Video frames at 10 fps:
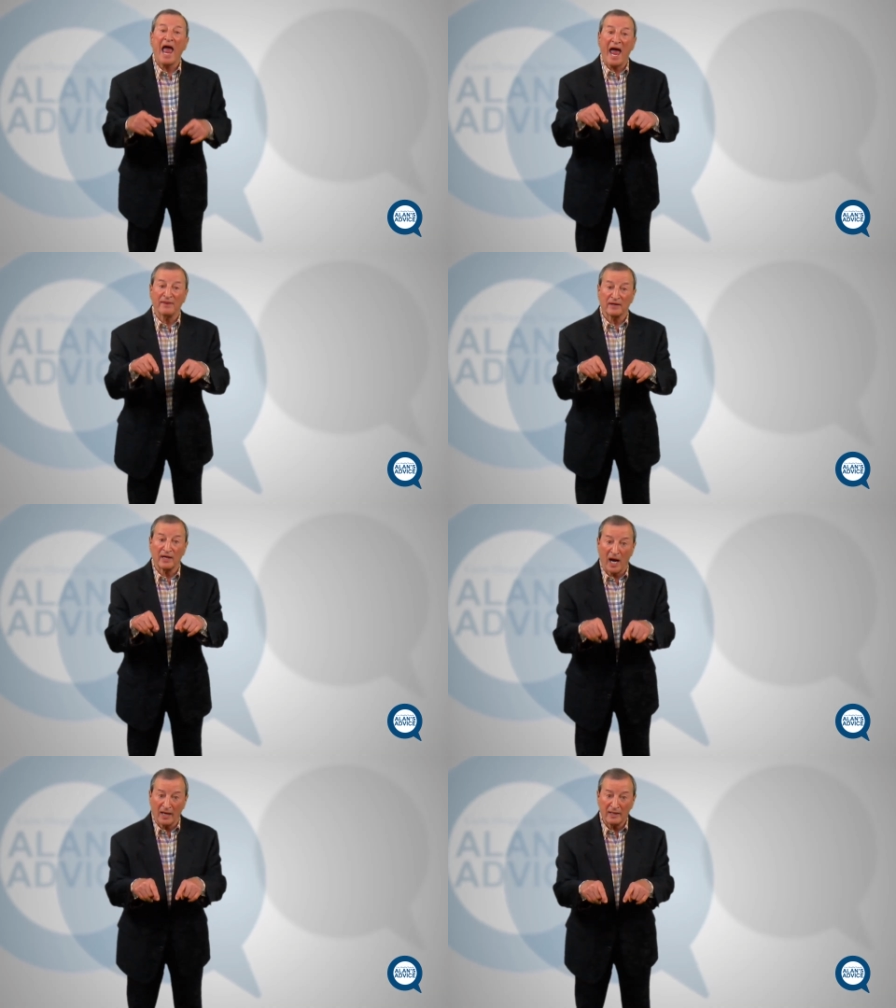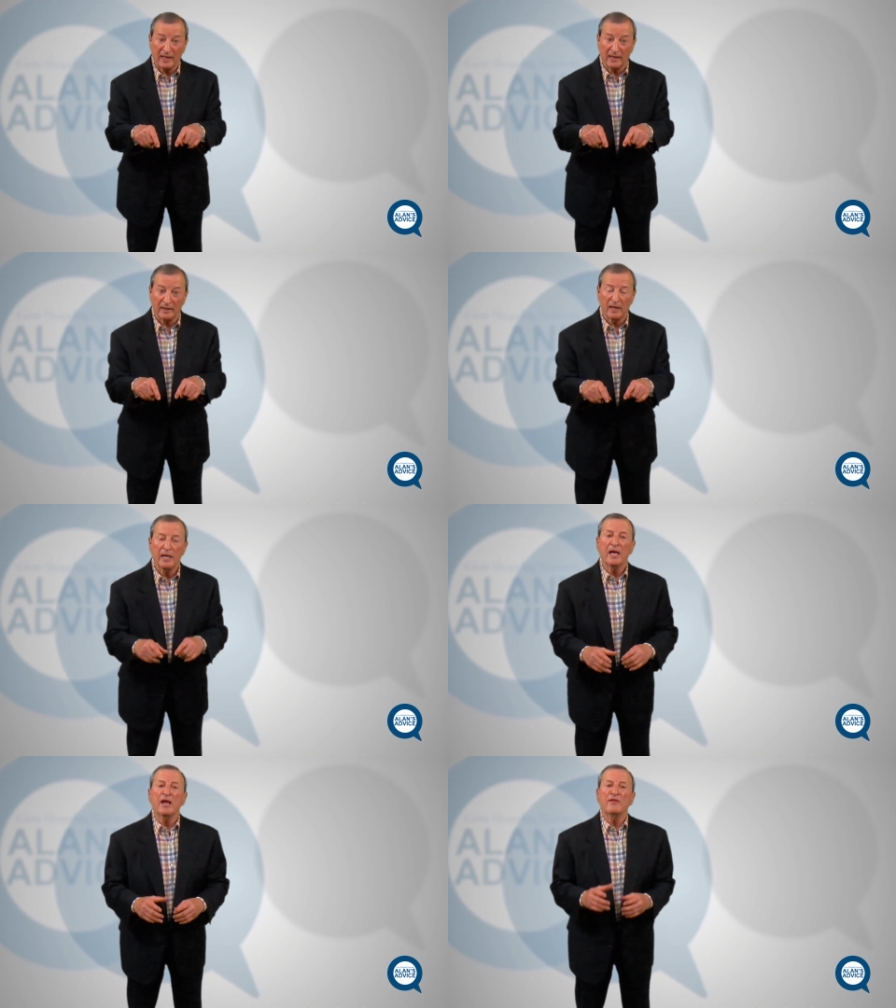and the content.
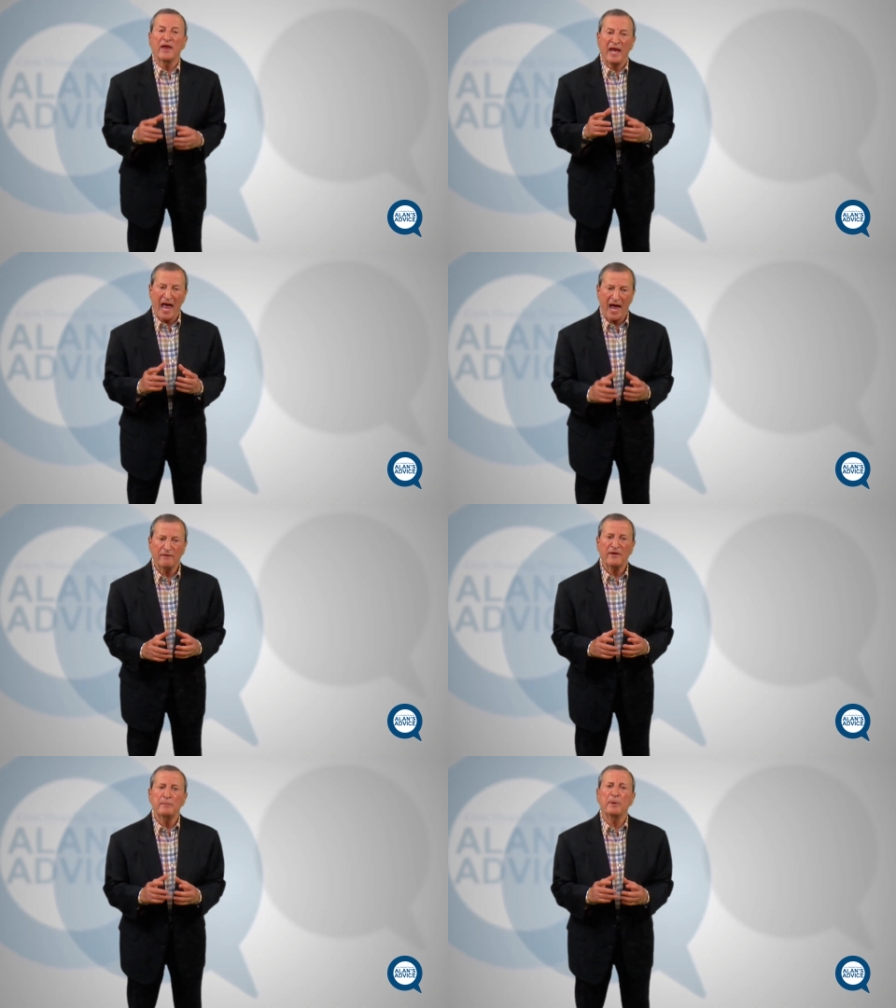They have a